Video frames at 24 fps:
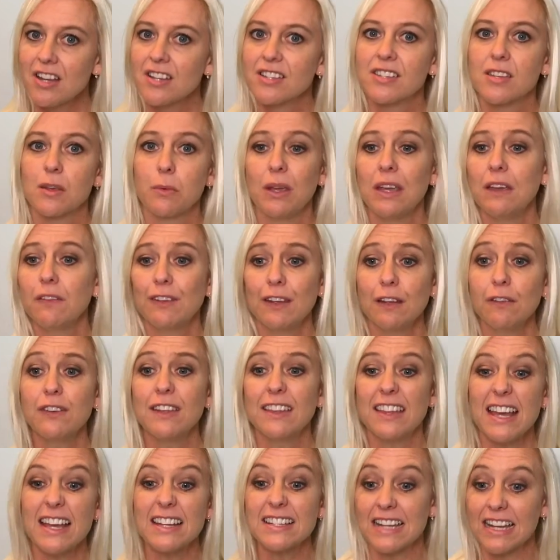So even if
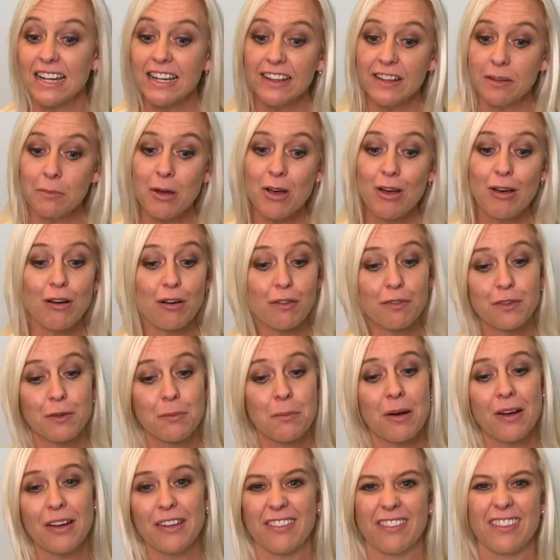you're there telling them off, you
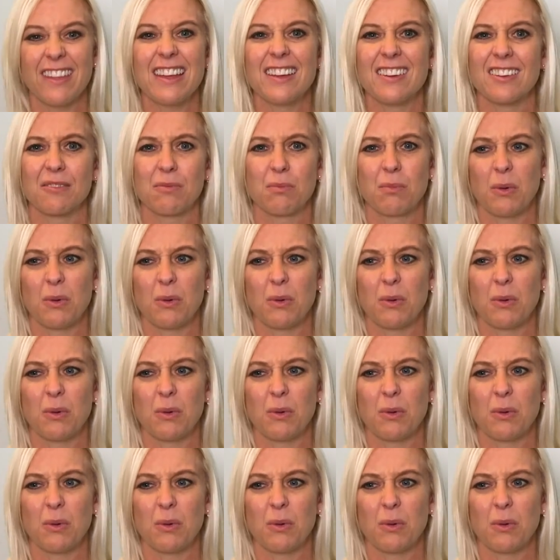might think,